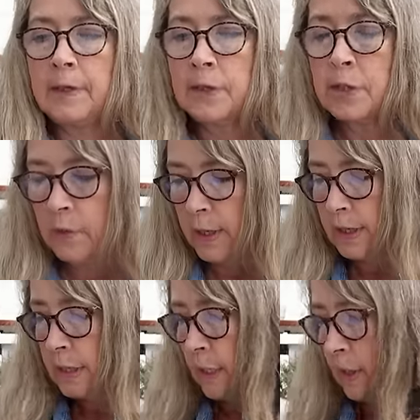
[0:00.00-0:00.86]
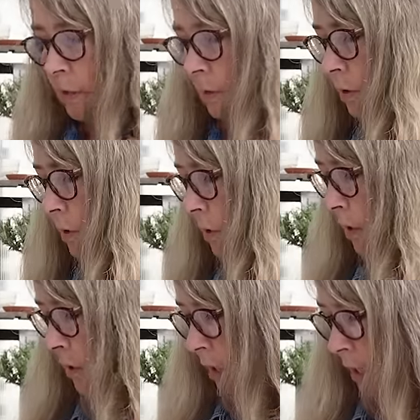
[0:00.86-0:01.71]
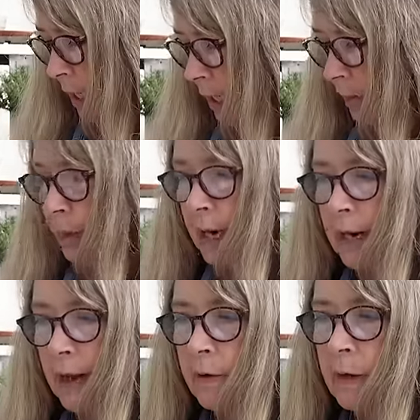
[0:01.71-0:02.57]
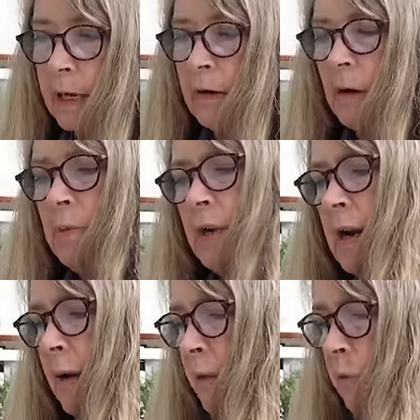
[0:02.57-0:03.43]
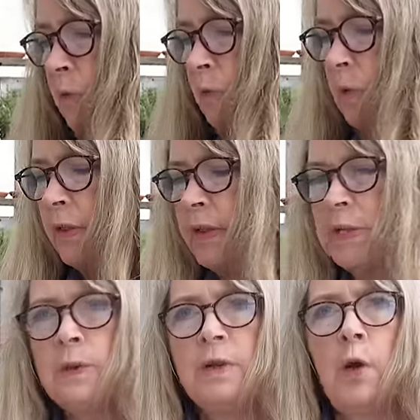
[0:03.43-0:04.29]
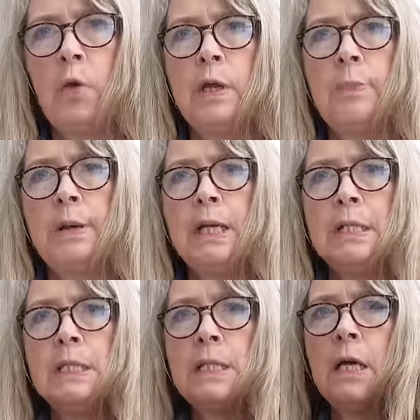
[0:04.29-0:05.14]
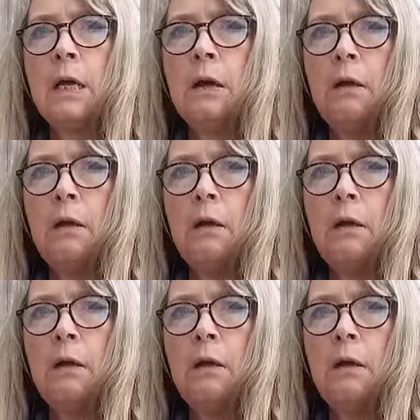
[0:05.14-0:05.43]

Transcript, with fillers: So that's another thing. But I, I wonder how well this would hold up against the